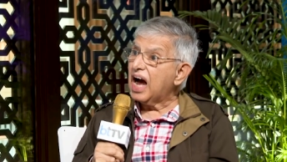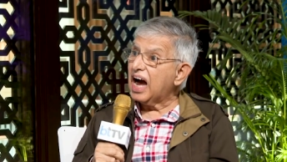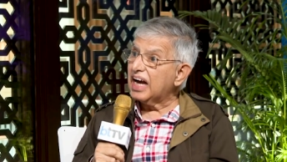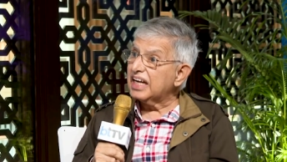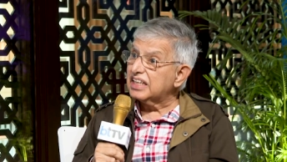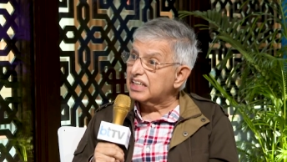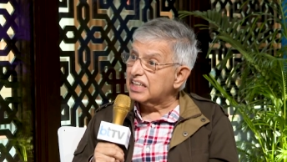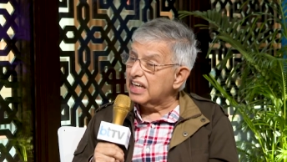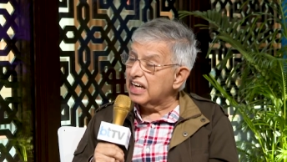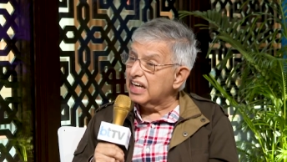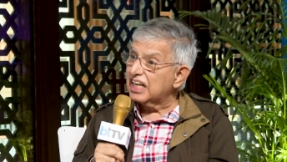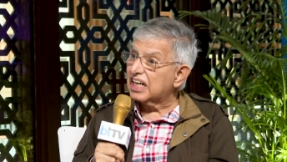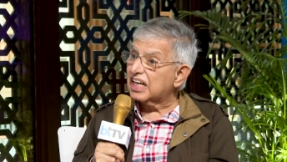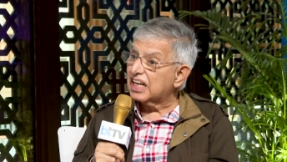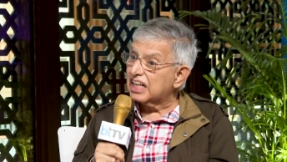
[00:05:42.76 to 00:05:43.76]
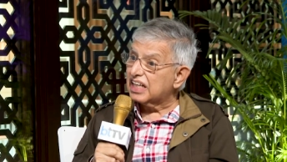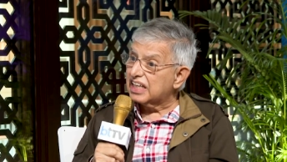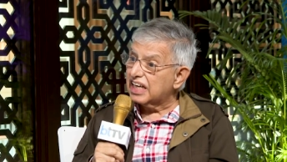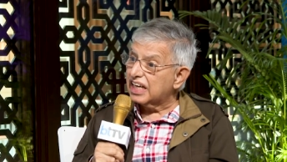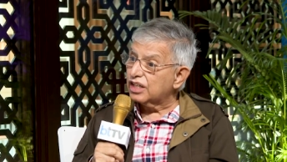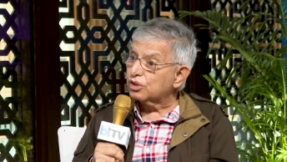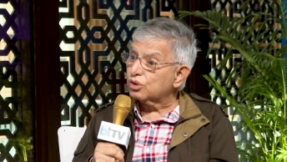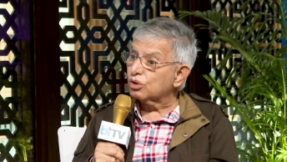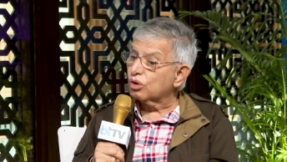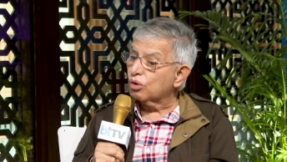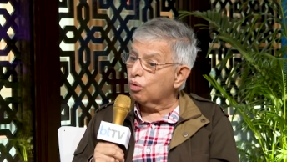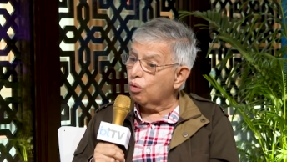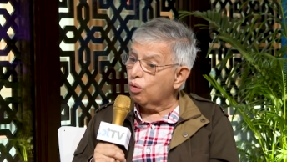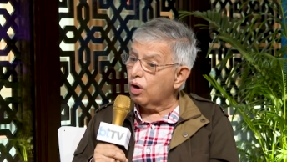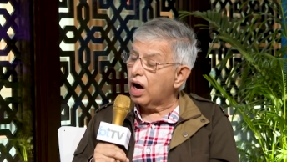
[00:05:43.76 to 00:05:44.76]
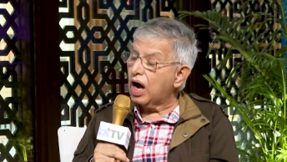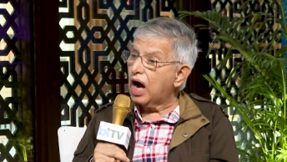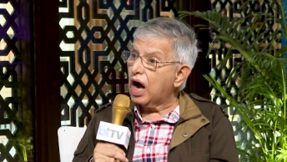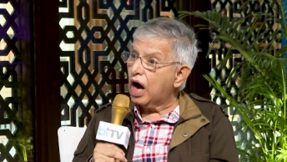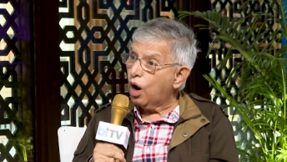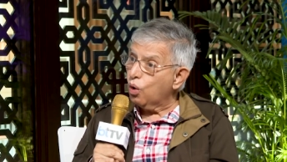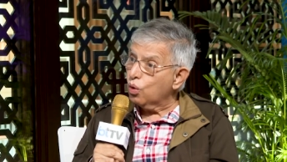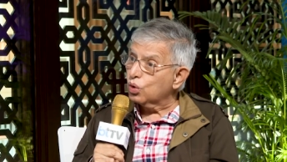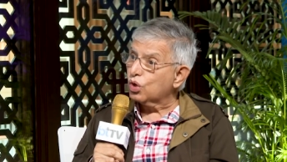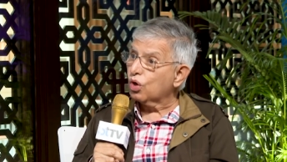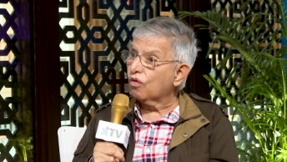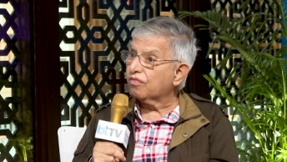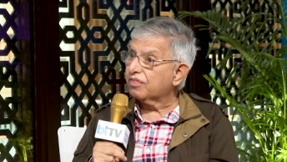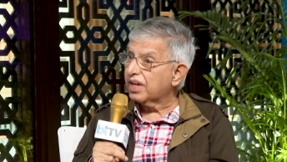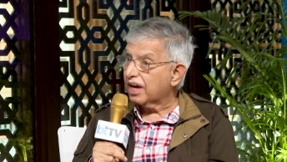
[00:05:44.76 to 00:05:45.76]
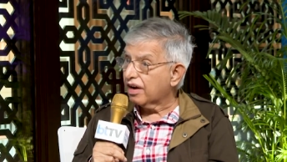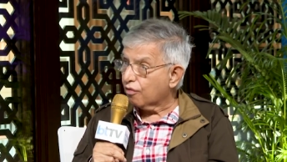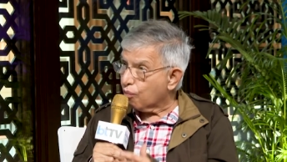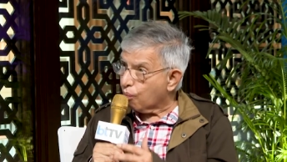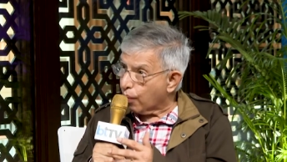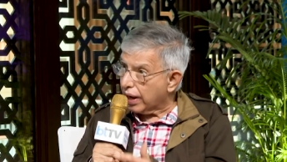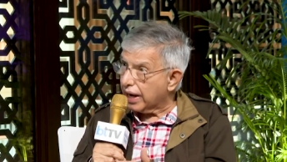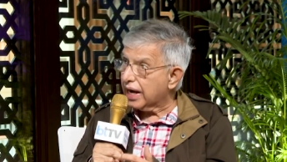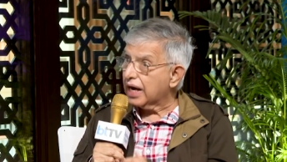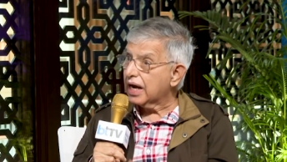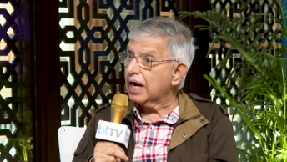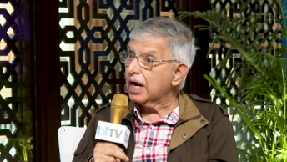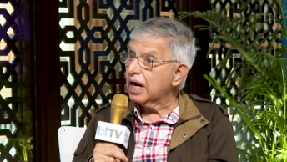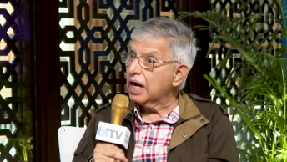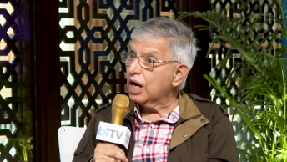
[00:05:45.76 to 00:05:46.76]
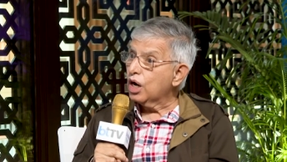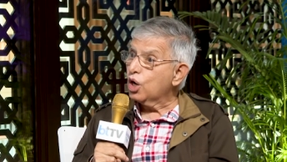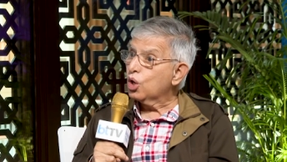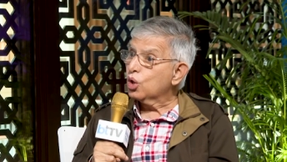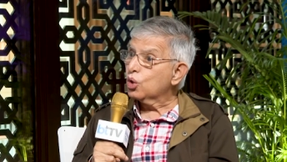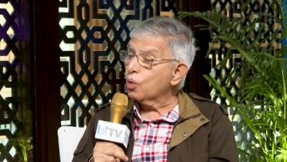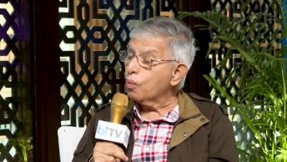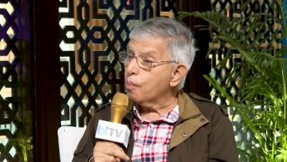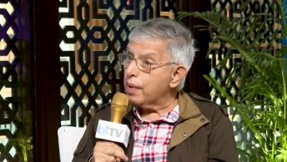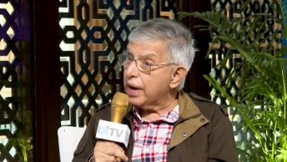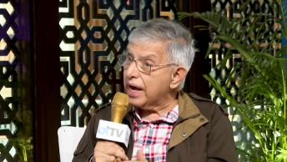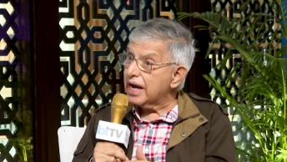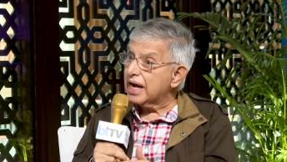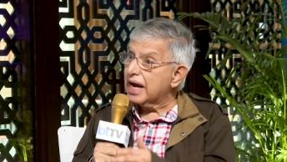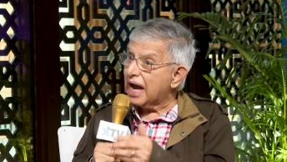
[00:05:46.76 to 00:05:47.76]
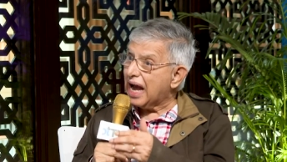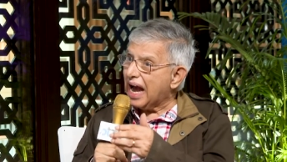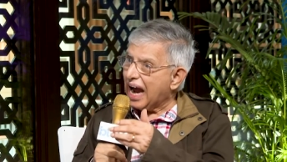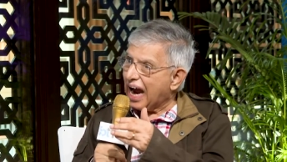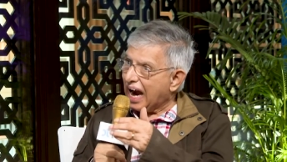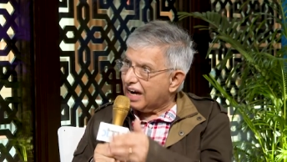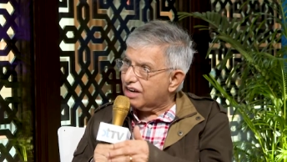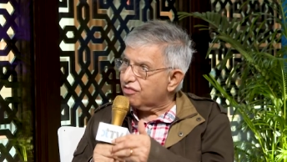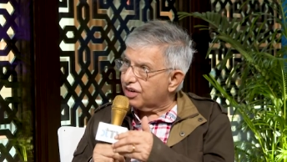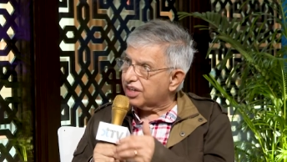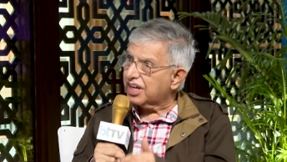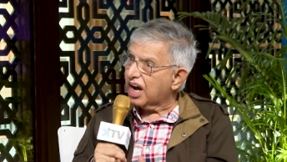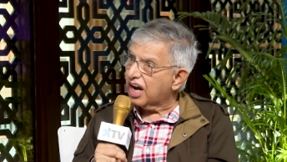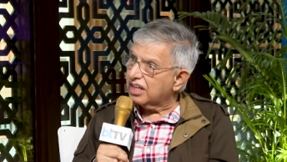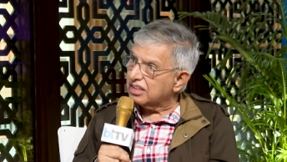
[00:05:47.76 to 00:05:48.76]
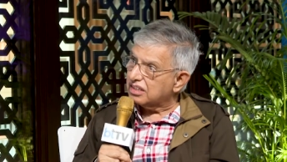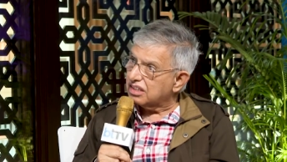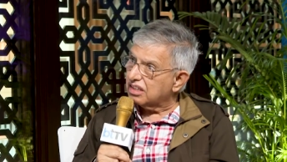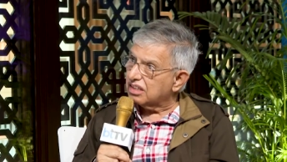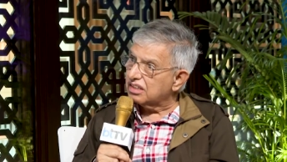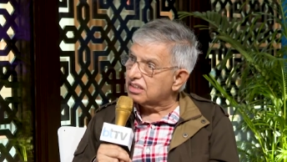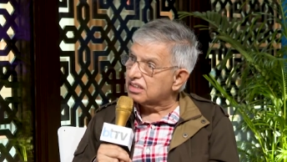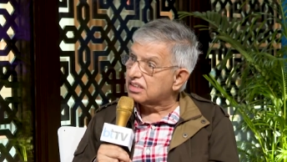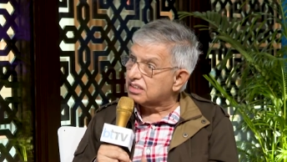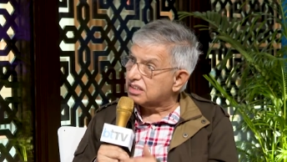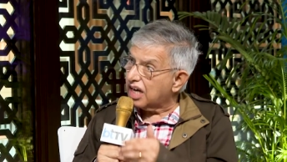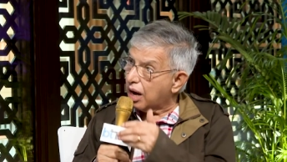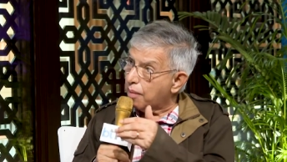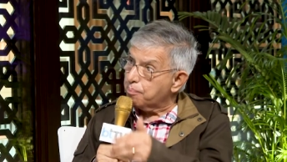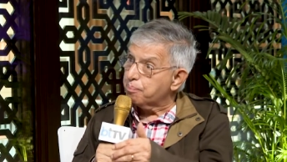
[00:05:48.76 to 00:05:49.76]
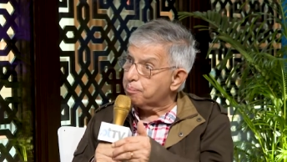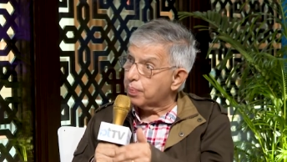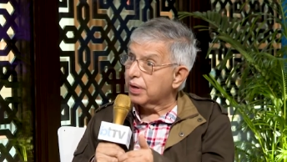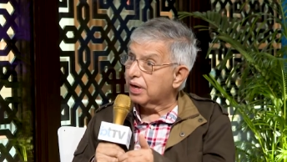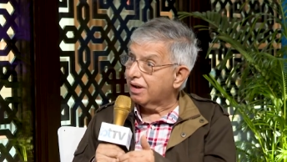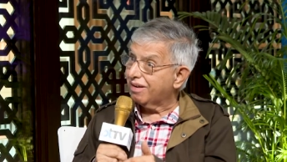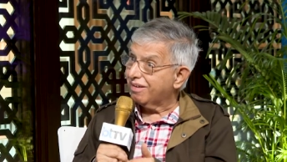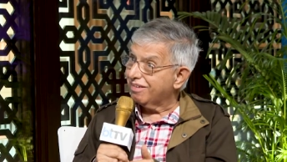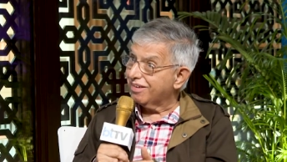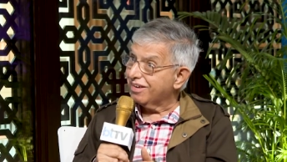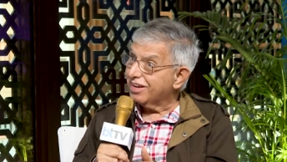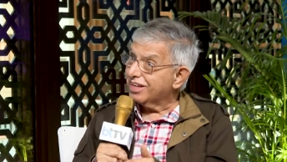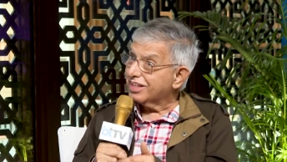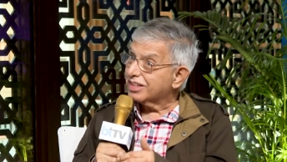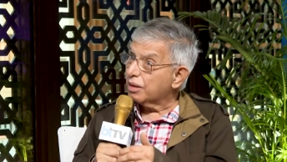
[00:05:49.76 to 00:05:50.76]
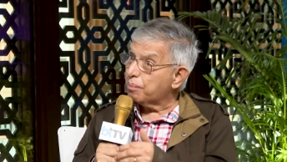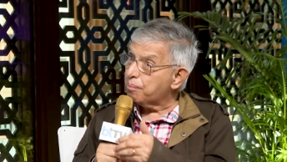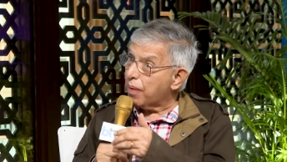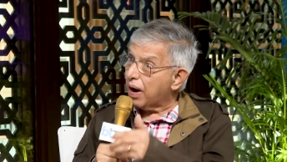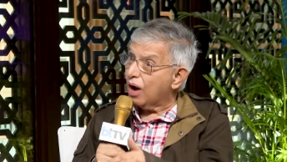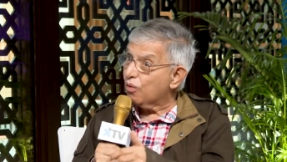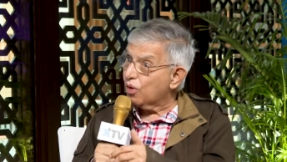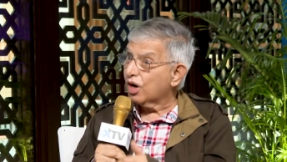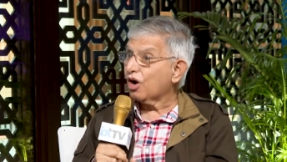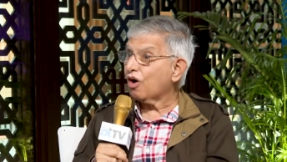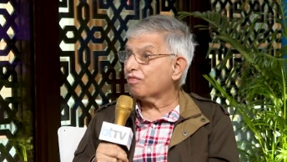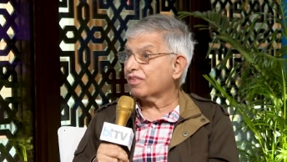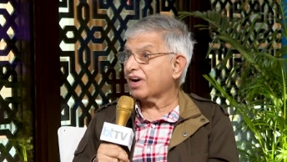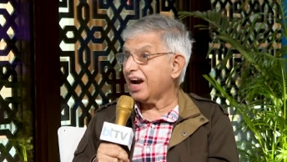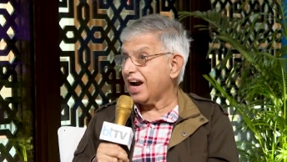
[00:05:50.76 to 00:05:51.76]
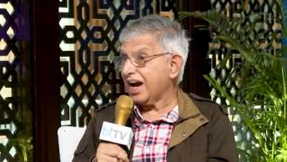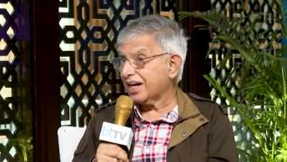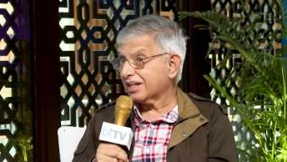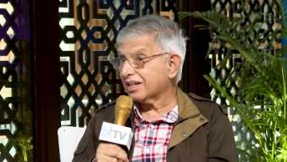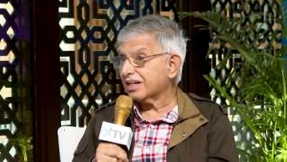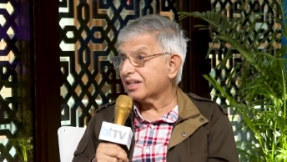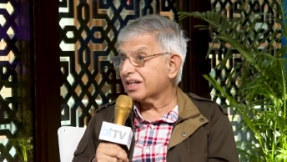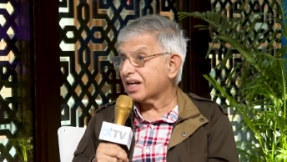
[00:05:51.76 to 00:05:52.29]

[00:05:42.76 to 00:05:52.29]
I think they should go out of their way to make advertisers sample the power of connected